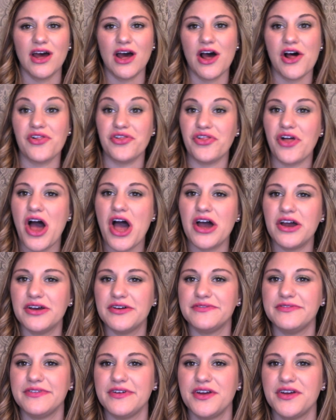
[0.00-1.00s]
a lot
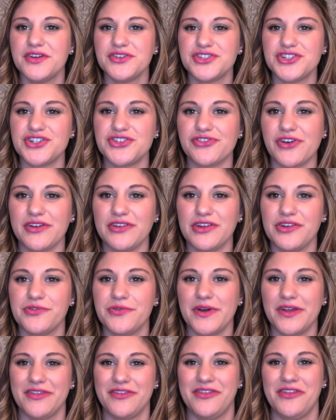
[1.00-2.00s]
of
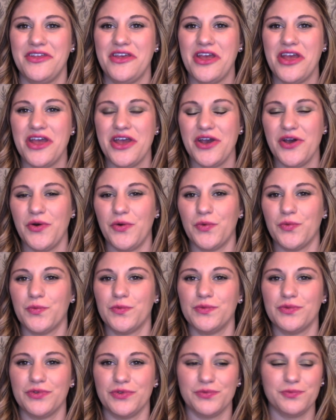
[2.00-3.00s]
strenuous
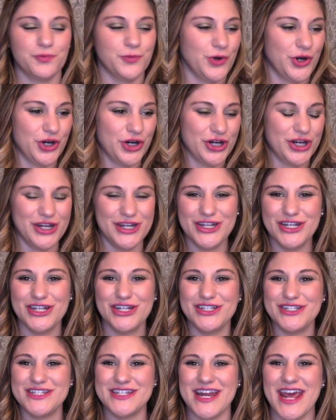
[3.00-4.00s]
work
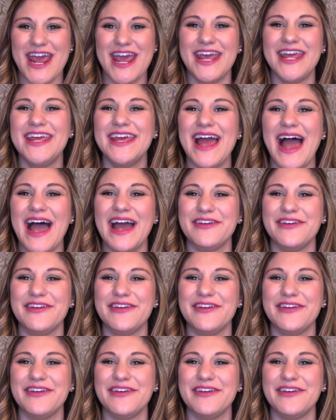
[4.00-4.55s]
today.